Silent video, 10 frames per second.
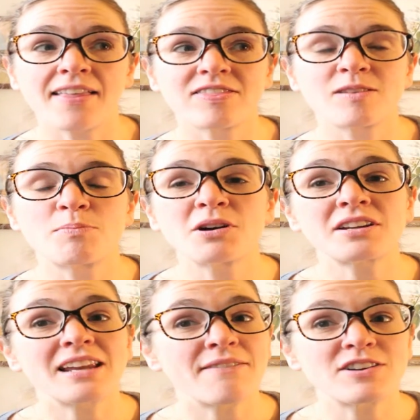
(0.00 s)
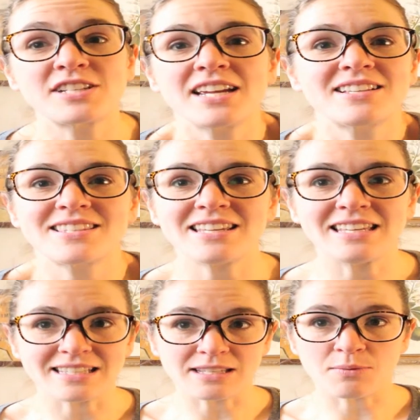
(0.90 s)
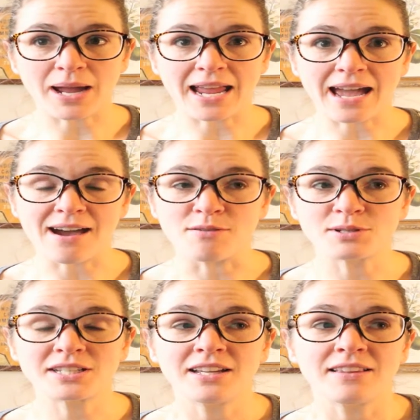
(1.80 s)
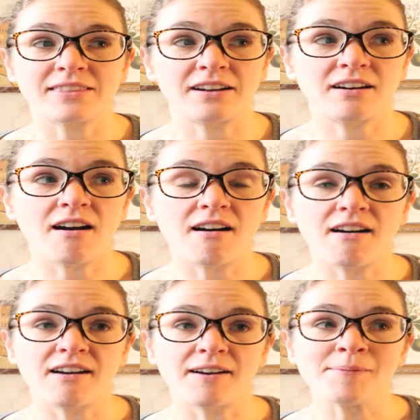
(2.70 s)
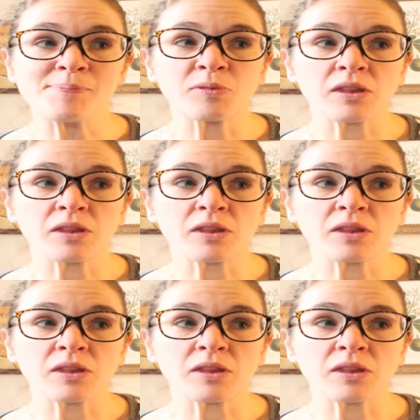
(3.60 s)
The book never takes the easy way out. There are